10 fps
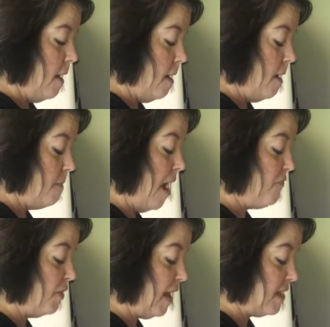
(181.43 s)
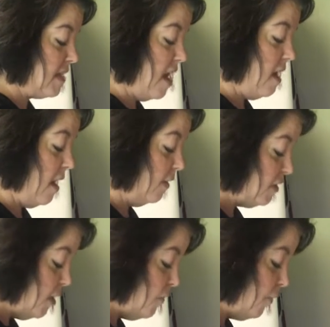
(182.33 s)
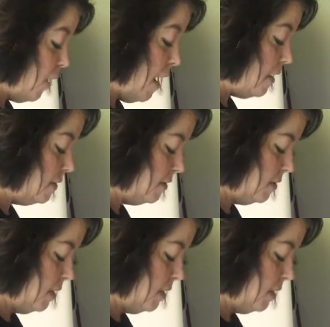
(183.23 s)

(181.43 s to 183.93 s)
I feel like it's healthier for us